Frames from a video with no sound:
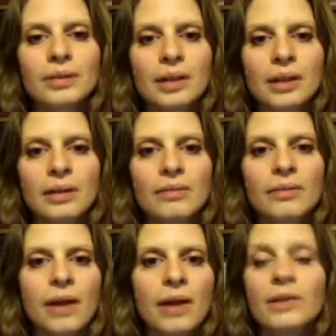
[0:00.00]
kind
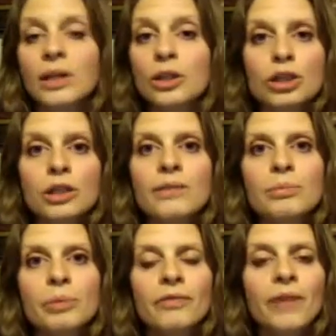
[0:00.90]
of having
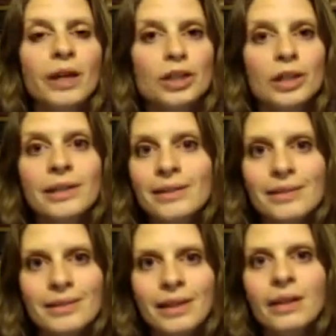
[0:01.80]
achieved perfection in
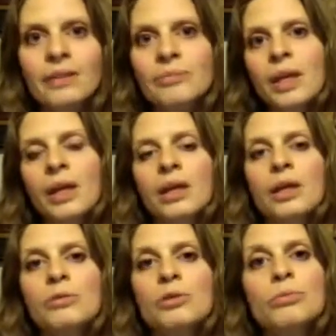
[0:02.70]
his day.
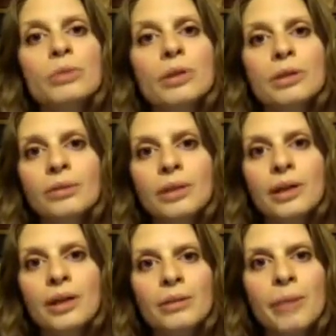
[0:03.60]
He was really,
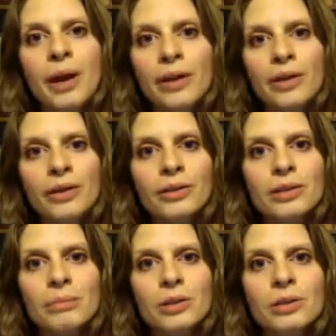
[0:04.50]
really admired and
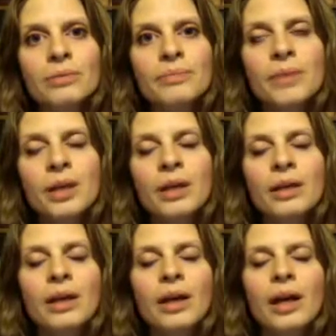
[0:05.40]
looked up to.
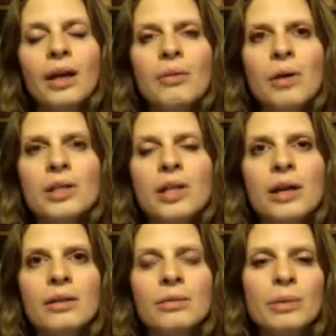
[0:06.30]
And I want to
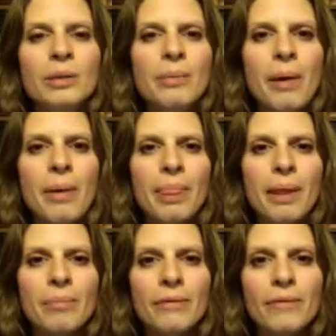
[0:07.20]
talk a little bit about
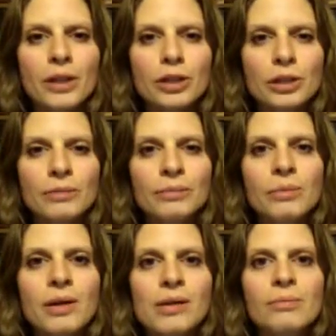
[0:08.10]
that perfection.
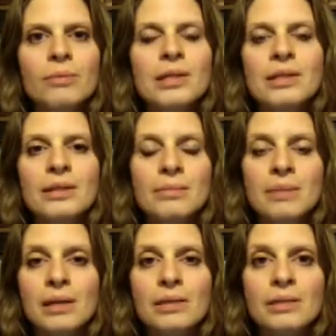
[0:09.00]
What is it that
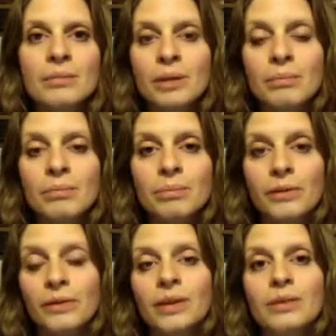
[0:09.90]
makes someone
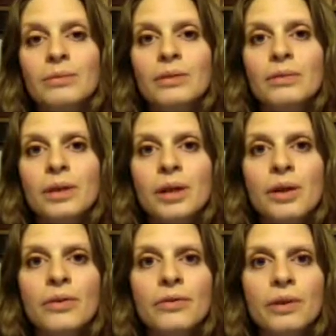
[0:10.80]
perfect? If we
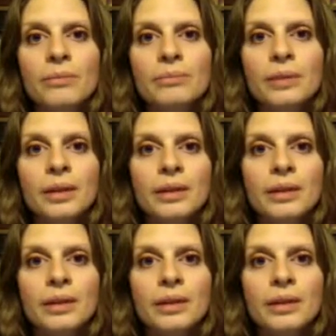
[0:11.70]
go from,